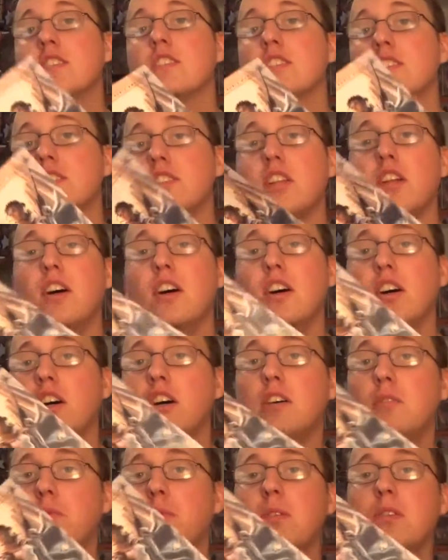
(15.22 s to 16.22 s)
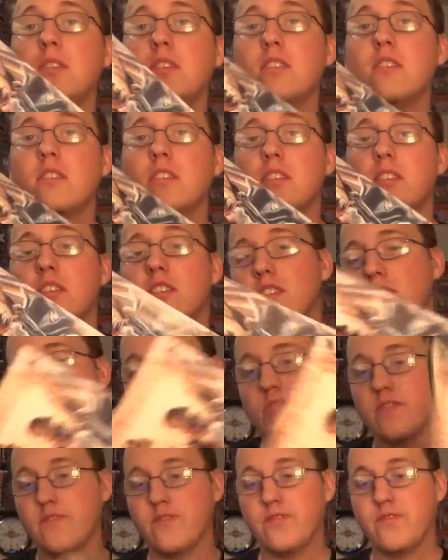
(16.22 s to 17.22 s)
Star Wars.
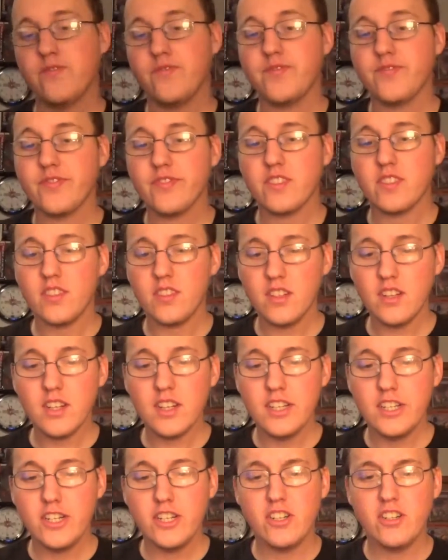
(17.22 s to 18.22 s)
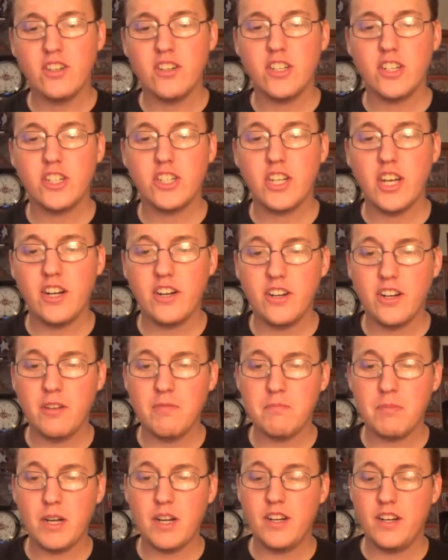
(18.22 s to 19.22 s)
Shattered
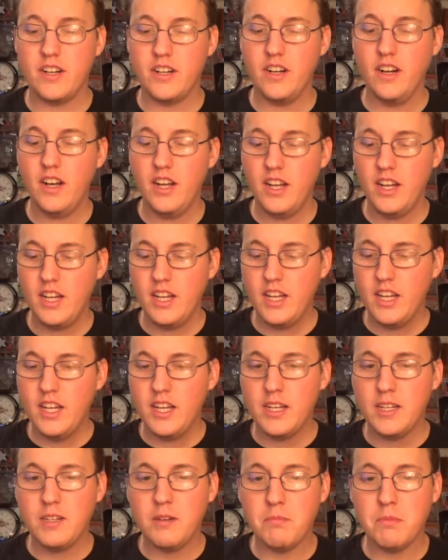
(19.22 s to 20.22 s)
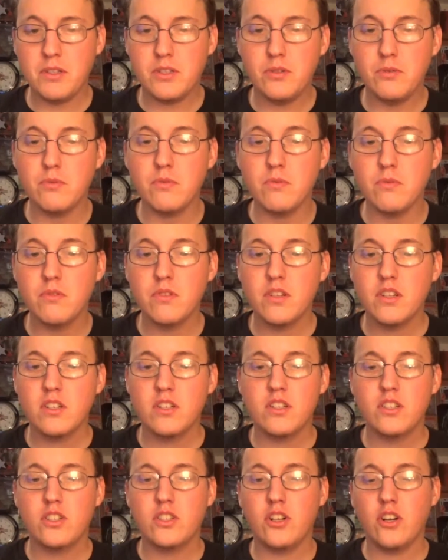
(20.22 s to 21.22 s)
Empire number 2.
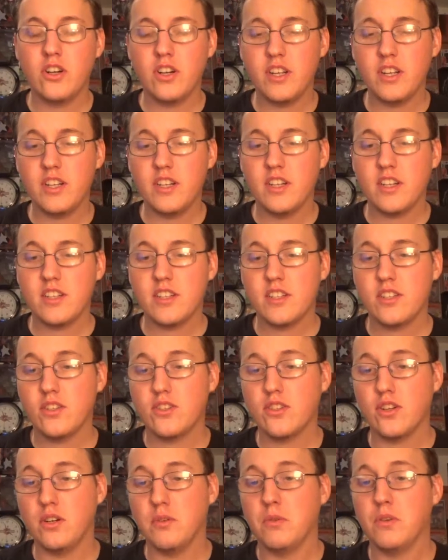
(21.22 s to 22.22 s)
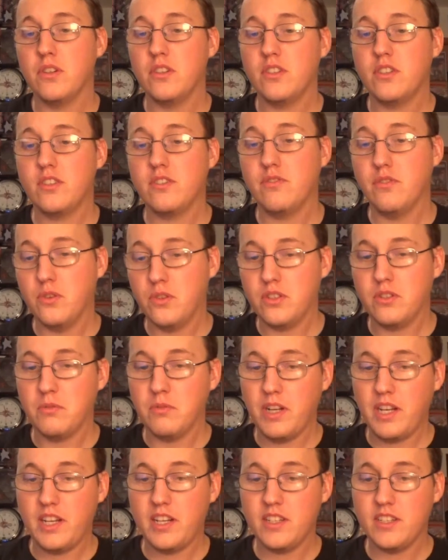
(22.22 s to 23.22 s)
Journey to Star Wars, The Force
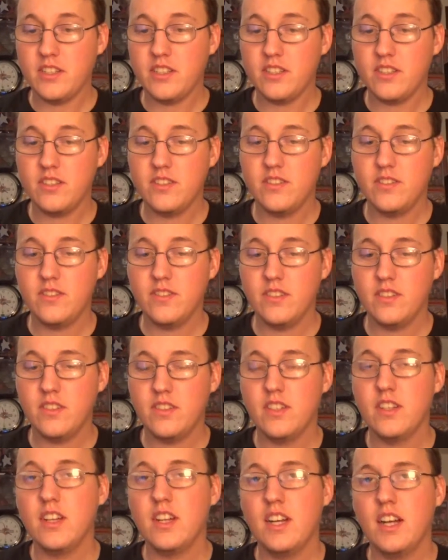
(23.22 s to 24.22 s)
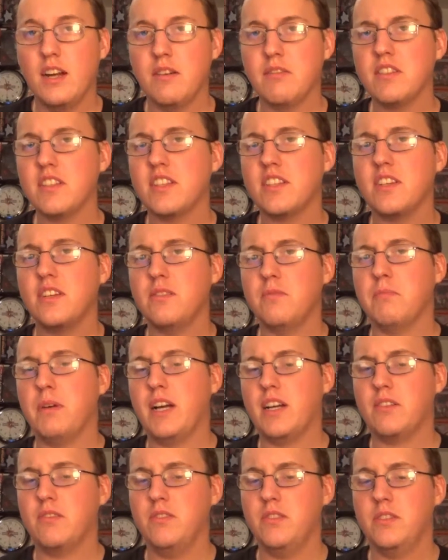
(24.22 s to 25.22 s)
Awakens. I read the title
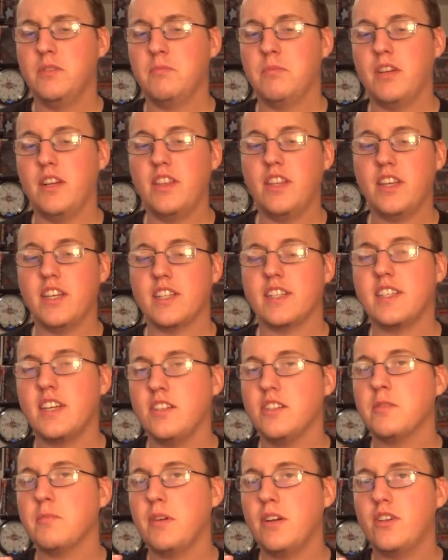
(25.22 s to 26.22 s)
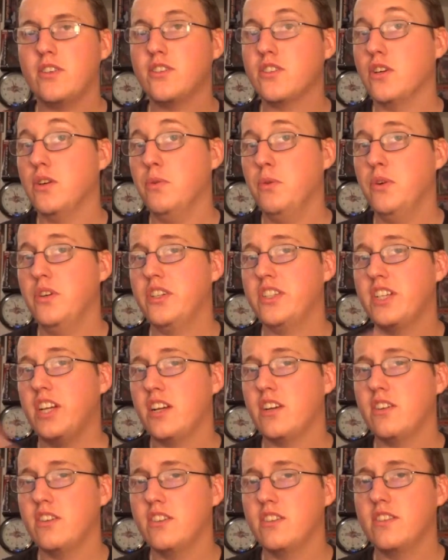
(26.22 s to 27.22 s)
backwards, but I think it sounds better. Star Wars,
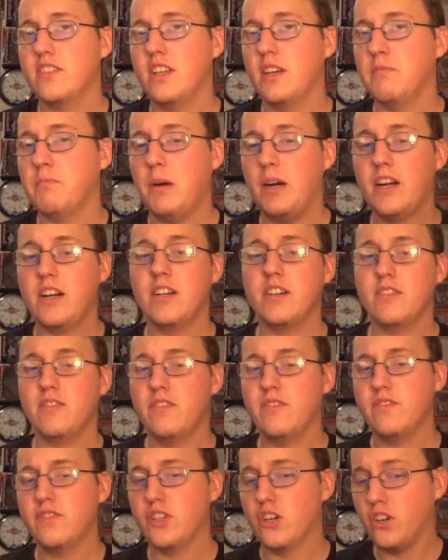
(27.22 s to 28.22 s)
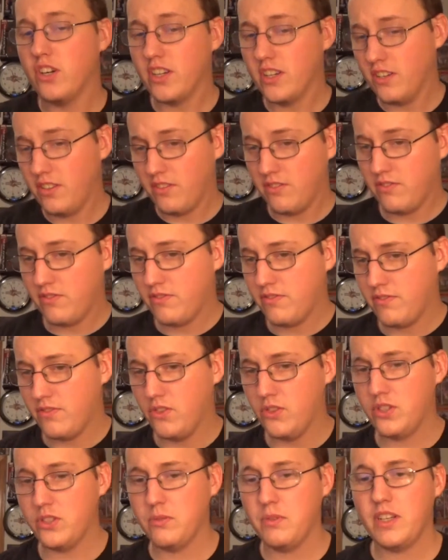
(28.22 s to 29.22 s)
Shattered Empire, Journey to the
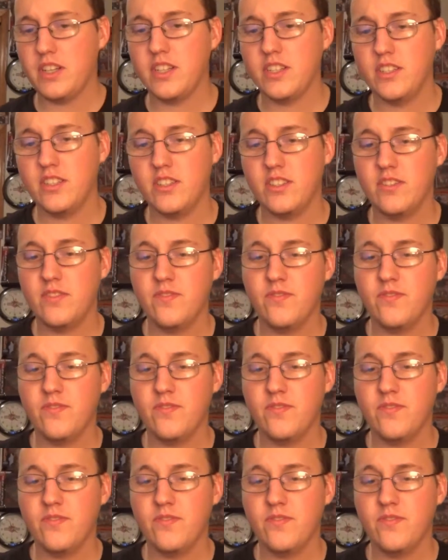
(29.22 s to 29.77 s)
Force Awakens.